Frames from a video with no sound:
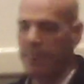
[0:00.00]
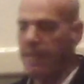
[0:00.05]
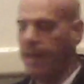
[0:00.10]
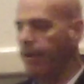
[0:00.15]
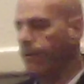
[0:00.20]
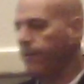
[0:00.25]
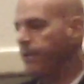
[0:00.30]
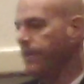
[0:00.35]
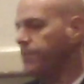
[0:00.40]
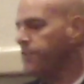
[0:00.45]

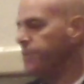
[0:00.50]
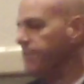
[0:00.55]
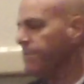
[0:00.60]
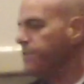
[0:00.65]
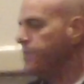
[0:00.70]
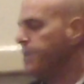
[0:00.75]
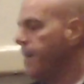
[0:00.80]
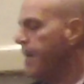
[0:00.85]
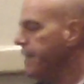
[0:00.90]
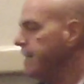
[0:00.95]
areas of
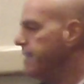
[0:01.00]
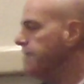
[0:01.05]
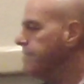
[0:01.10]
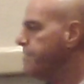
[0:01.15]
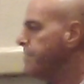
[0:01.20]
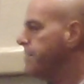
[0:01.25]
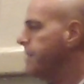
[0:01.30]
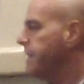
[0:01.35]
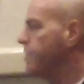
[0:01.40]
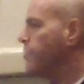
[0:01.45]

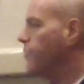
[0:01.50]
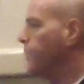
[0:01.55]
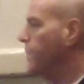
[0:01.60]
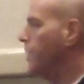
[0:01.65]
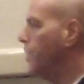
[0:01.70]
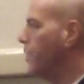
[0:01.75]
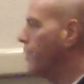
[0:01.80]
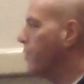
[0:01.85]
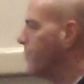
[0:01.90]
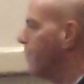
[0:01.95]
science as we
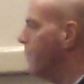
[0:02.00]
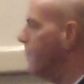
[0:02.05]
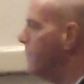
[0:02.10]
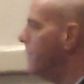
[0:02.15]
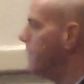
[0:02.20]
look through